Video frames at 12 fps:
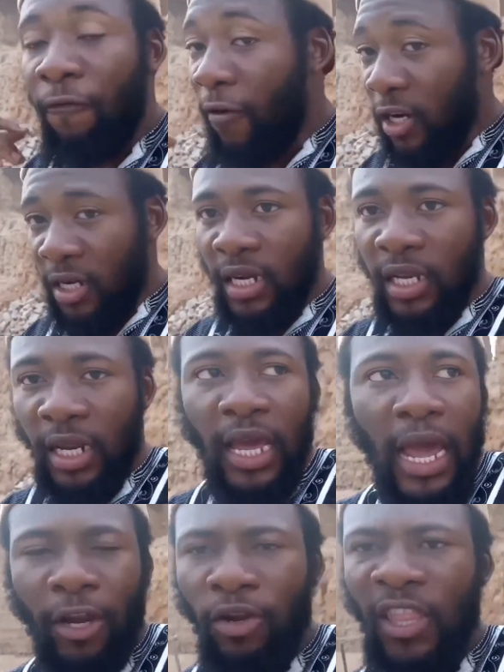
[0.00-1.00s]

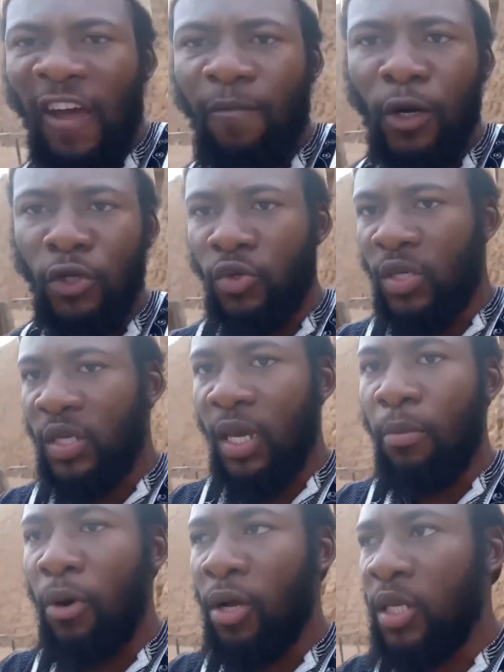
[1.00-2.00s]
Unfortunately, I don't have much to
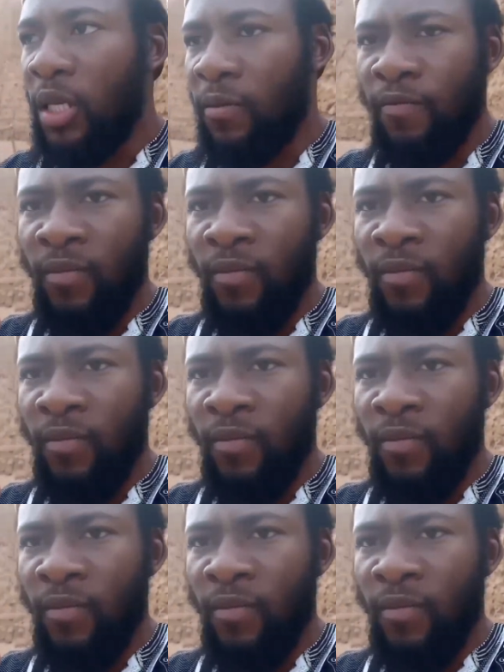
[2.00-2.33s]
say, but